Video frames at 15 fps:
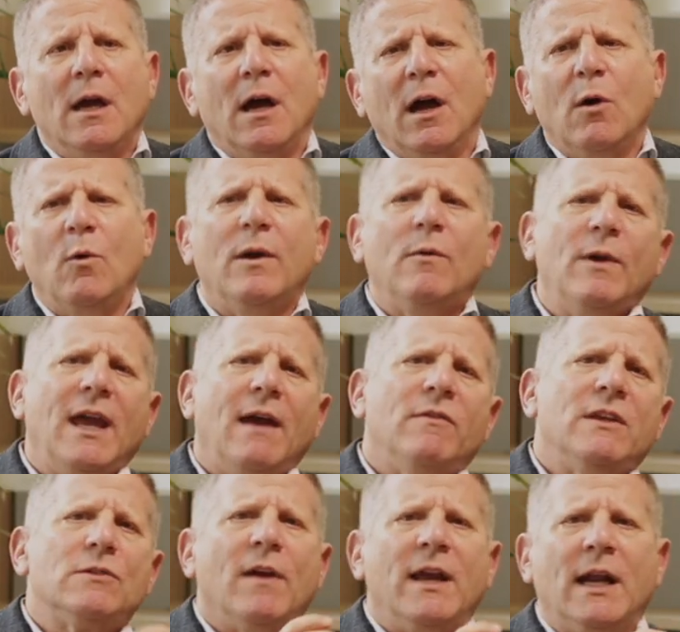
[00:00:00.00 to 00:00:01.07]
oh, we have
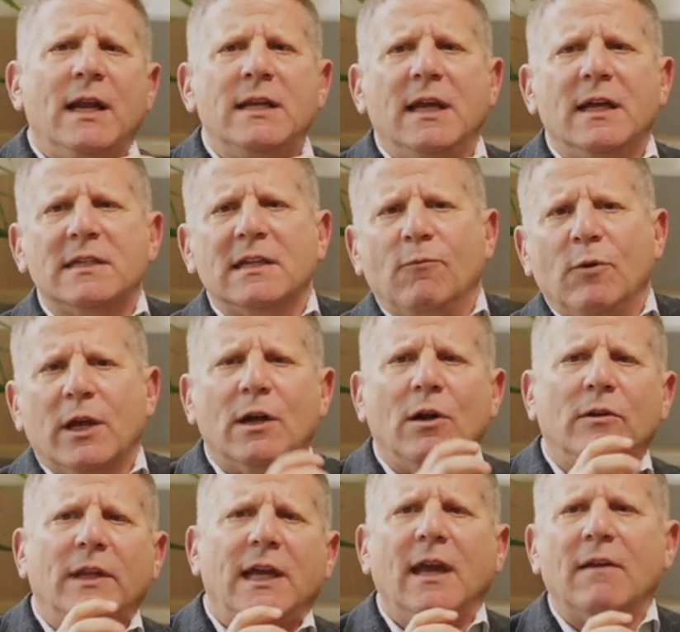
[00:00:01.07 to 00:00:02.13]
these great ideas if we could
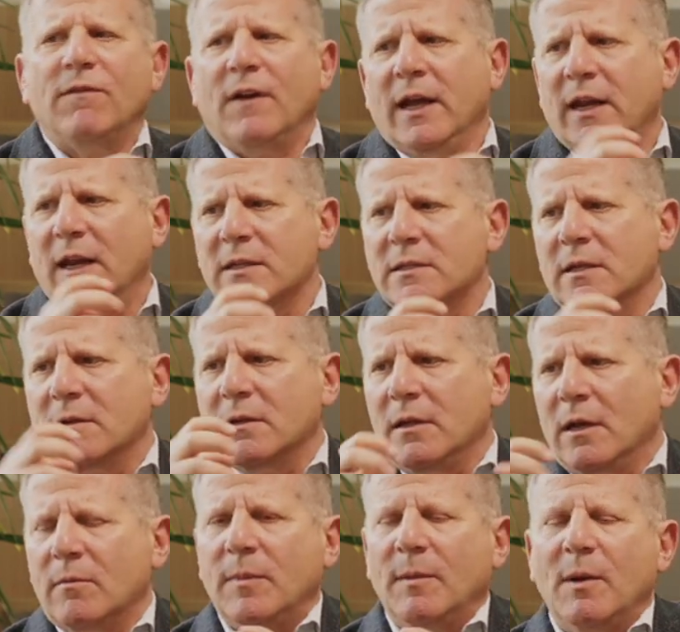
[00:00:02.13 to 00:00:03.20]
only get financed, and
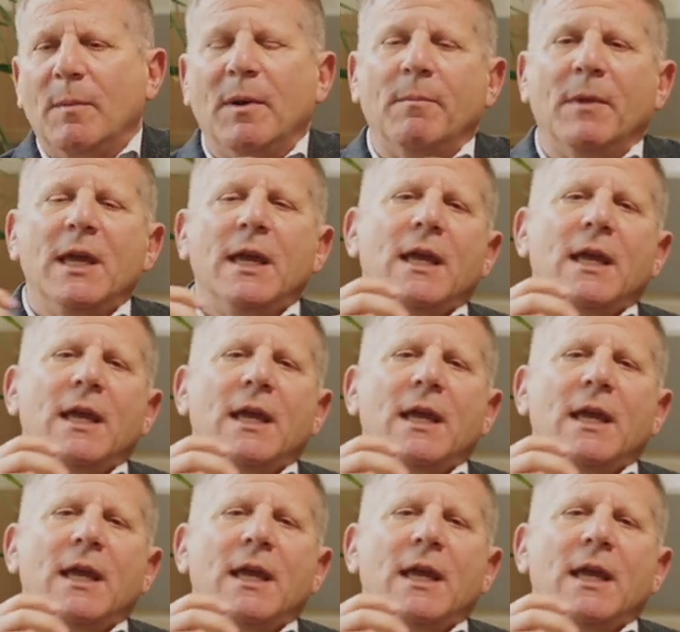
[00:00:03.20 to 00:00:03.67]
blah, blah, blah.